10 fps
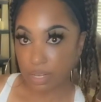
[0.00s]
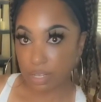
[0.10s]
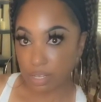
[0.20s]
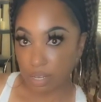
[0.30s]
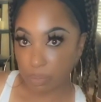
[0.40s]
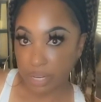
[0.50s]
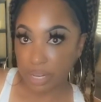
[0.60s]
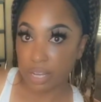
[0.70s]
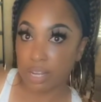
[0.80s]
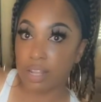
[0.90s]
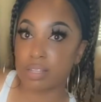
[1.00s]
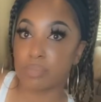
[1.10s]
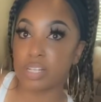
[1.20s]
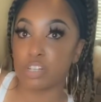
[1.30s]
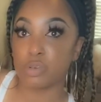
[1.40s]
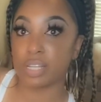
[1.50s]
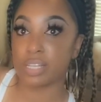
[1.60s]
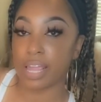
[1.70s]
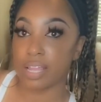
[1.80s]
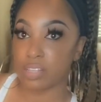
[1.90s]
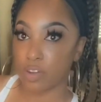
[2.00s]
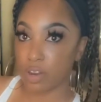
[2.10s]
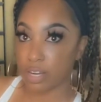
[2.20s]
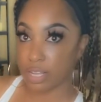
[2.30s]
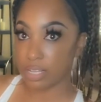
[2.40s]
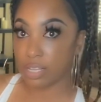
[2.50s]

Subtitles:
You can bring it in as much as you can take as far as